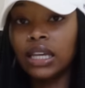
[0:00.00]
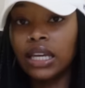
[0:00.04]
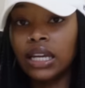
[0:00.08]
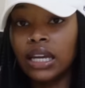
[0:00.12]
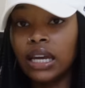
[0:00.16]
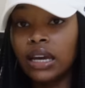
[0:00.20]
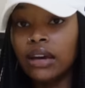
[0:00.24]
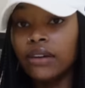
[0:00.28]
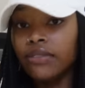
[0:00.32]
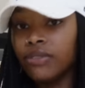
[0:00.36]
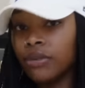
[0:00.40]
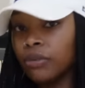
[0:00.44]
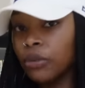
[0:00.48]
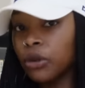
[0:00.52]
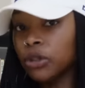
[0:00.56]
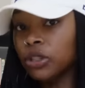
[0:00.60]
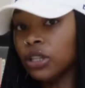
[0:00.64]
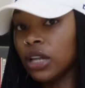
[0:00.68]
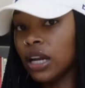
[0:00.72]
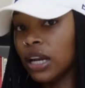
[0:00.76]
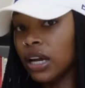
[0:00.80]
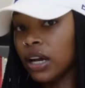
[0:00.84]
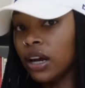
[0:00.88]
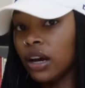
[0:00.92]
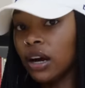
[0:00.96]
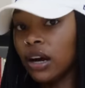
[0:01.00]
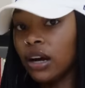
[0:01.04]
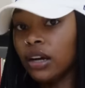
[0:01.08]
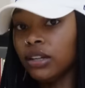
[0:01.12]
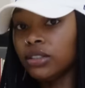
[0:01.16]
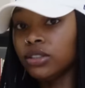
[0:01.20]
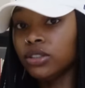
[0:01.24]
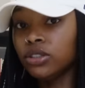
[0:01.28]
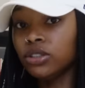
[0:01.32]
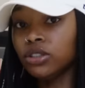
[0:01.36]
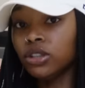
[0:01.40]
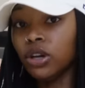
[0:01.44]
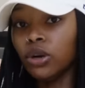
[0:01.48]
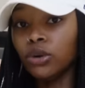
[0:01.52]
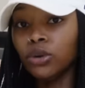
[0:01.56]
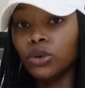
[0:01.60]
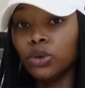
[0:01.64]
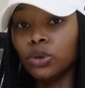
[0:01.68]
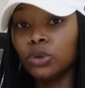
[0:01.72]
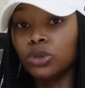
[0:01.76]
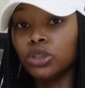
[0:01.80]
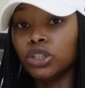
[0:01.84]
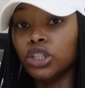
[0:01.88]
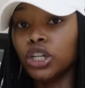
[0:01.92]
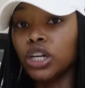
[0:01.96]
in it from Ossolinga. So
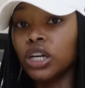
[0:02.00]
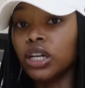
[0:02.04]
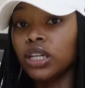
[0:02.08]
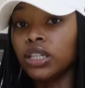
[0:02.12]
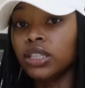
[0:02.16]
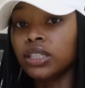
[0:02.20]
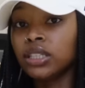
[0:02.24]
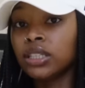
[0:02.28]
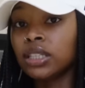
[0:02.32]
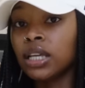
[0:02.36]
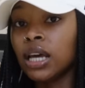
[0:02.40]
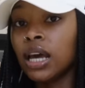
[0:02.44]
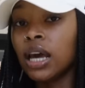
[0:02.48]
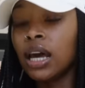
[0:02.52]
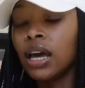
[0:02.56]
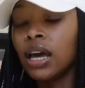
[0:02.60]
gorgeous,